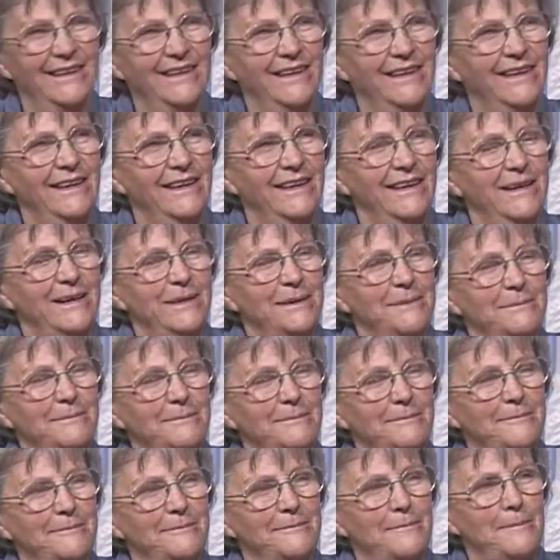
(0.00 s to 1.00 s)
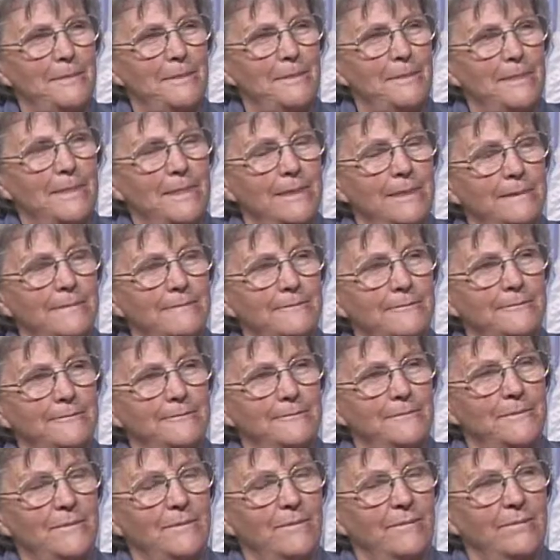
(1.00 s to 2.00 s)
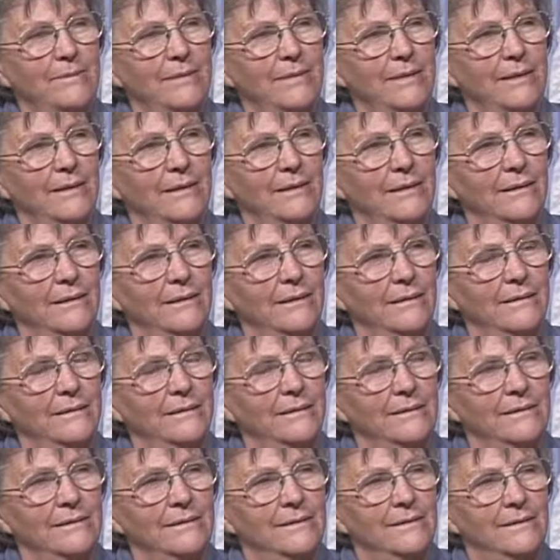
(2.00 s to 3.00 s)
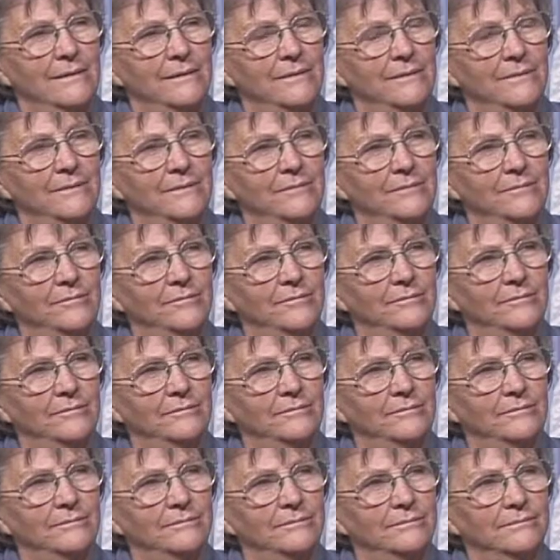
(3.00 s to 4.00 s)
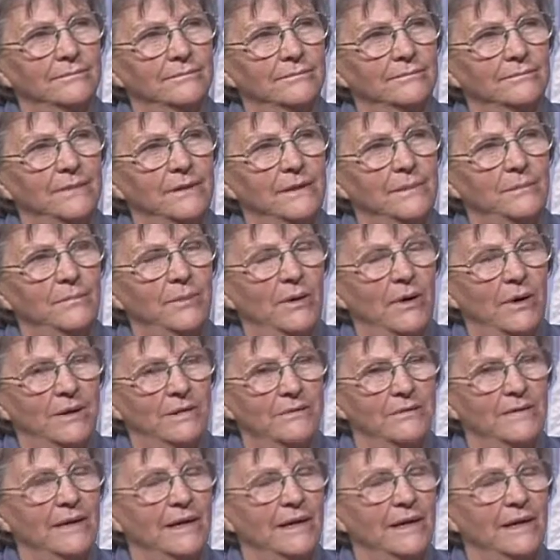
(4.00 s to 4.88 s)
Now, your place was a homestead? Is that right?